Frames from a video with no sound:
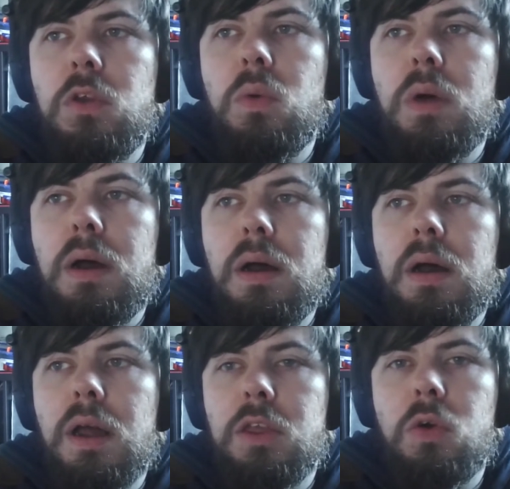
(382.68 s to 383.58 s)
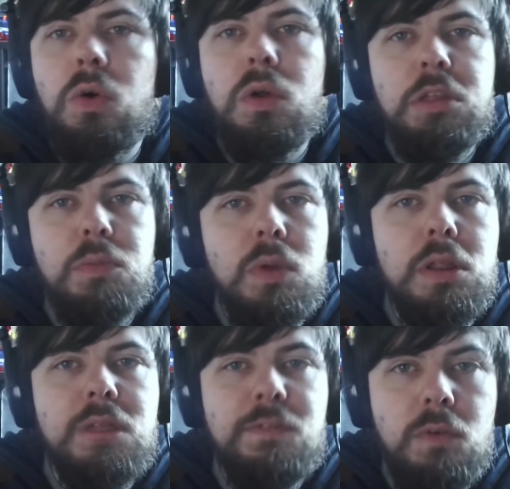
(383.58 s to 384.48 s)
are at your
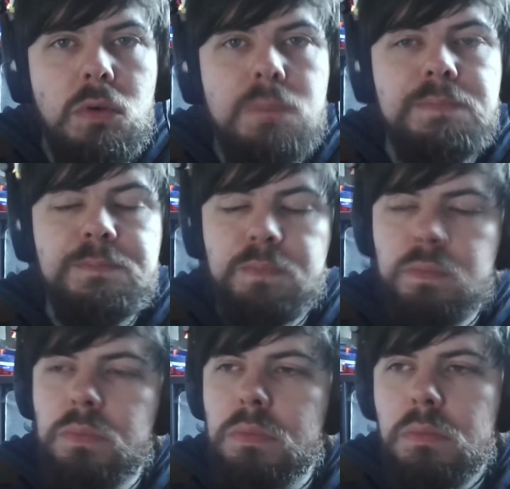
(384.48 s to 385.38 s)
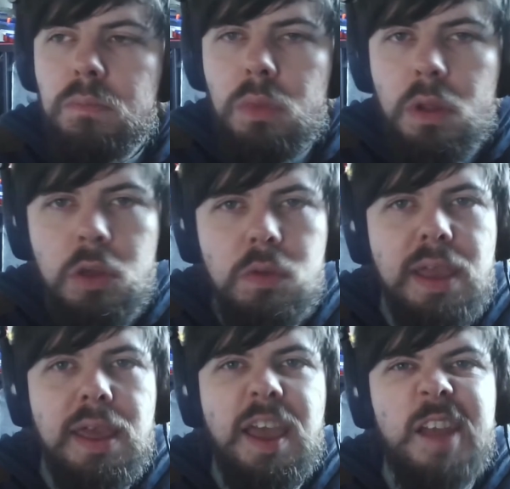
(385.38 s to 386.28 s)
smallest form, you
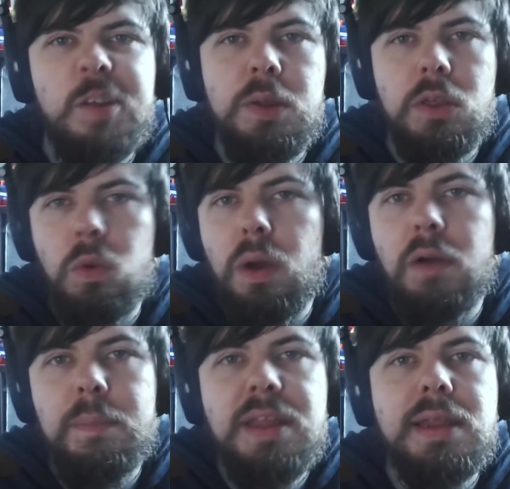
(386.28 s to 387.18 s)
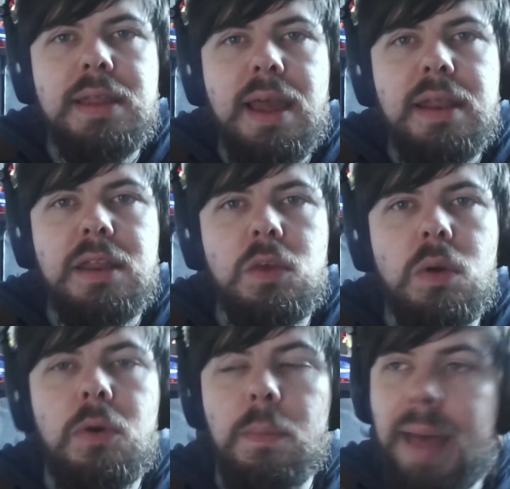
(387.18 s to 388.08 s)
take a hit, you are immediately dead, and you
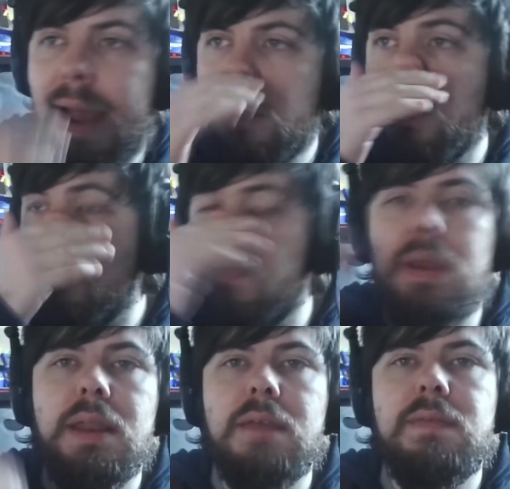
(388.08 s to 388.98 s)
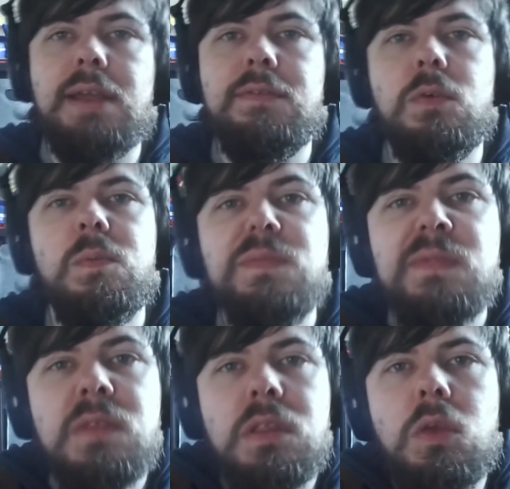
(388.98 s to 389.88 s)
are put back to the beginning of the level.
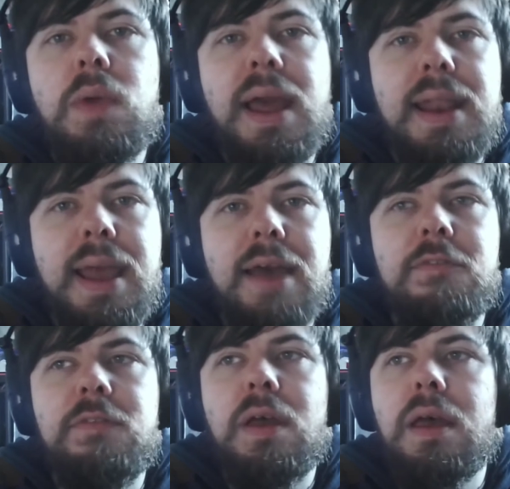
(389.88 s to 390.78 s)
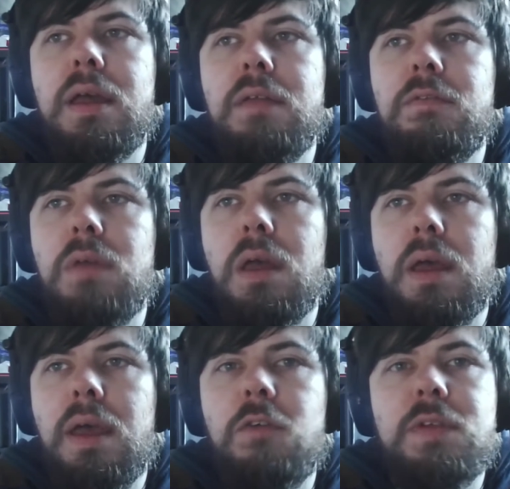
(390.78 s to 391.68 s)
You can have
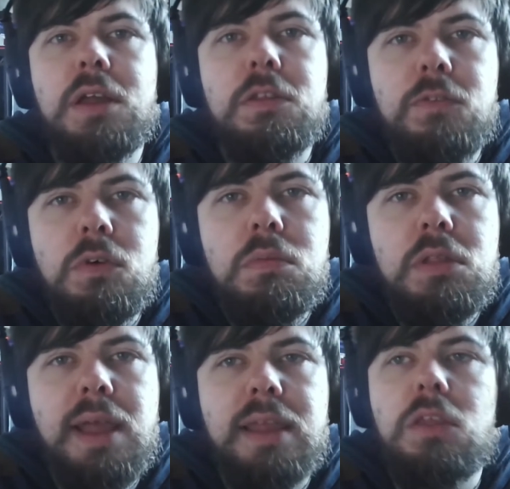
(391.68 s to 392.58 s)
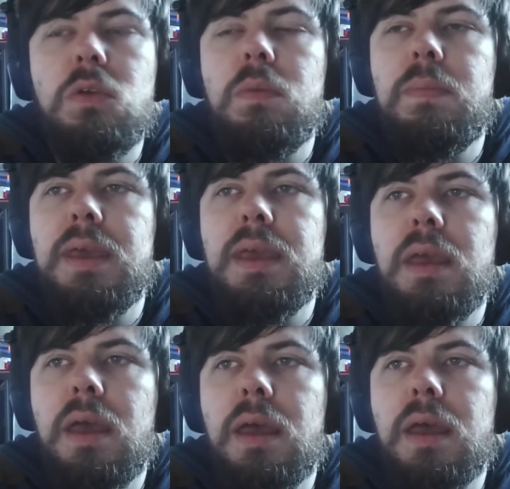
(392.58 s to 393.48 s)
health in other forms, like you can
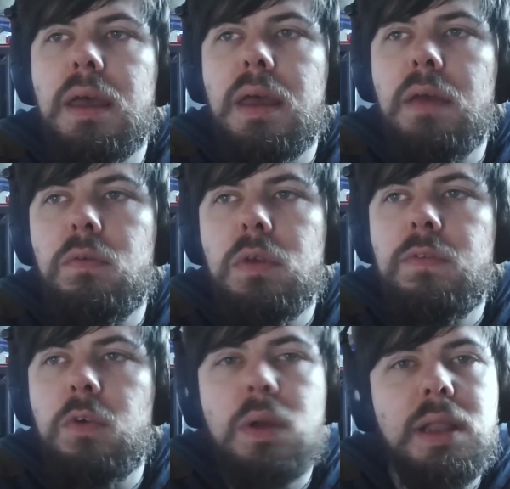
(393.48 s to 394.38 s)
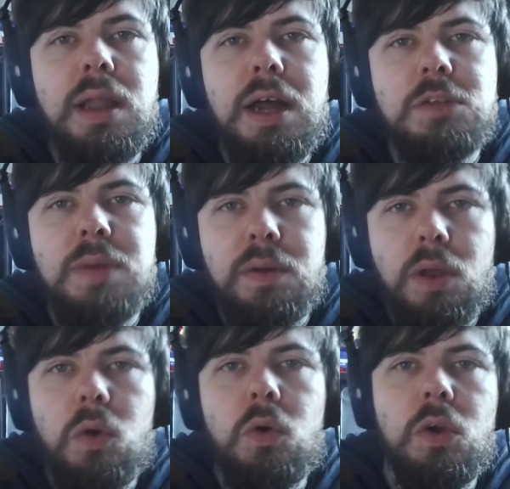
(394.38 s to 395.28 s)
be, if you are the larger
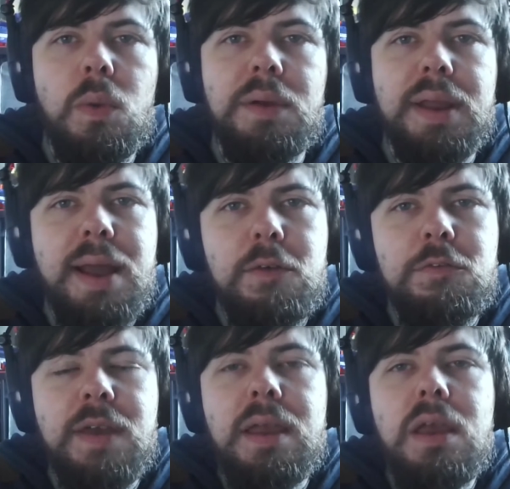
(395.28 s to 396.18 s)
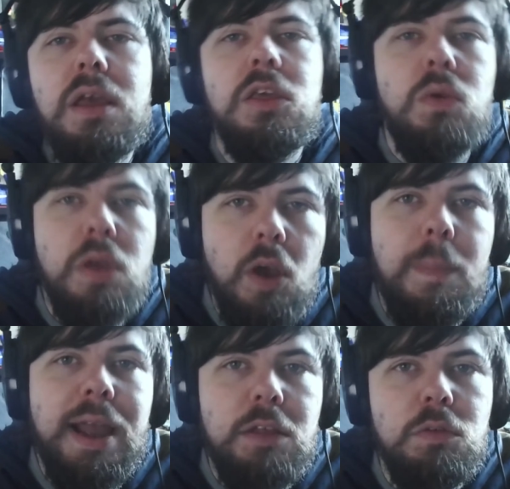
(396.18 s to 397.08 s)
Mario or you're wearing an outfit, you can go
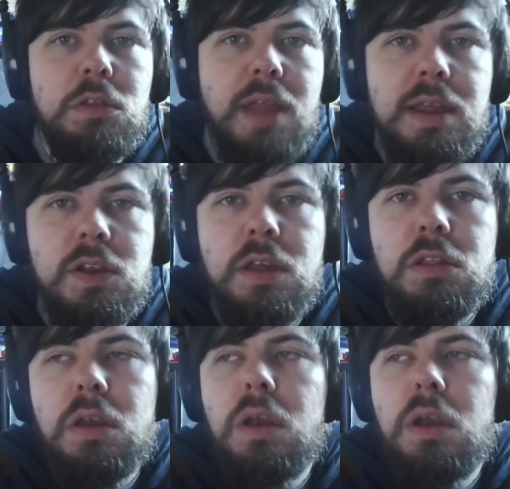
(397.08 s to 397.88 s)
back through stages,